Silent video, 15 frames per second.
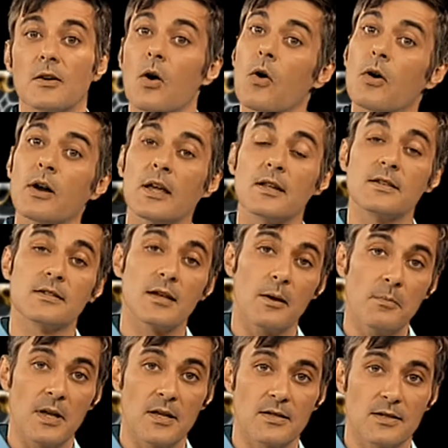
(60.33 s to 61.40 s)
or in
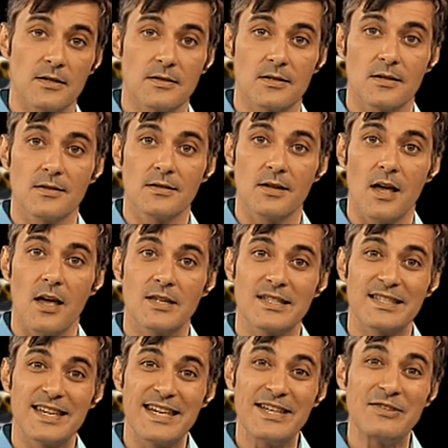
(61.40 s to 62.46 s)
some instances, a
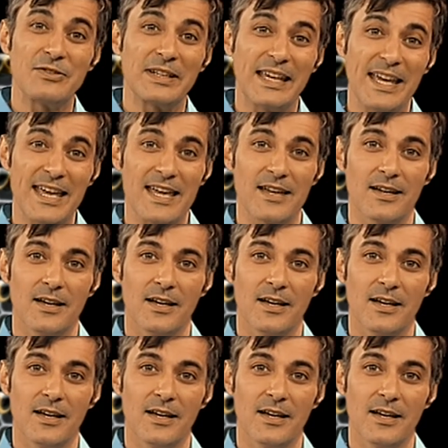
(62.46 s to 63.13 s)
single key.